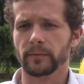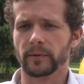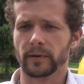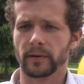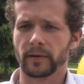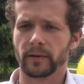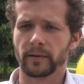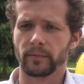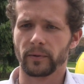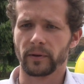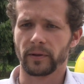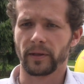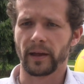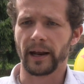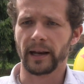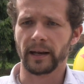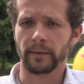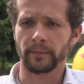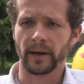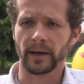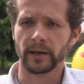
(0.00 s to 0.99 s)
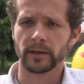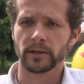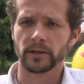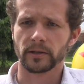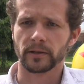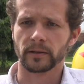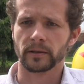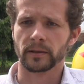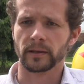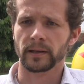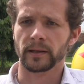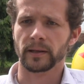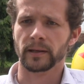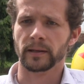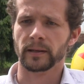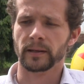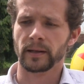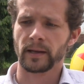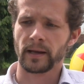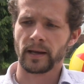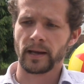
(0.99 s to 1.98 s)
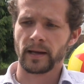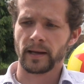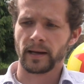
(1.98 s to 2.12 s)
with animation in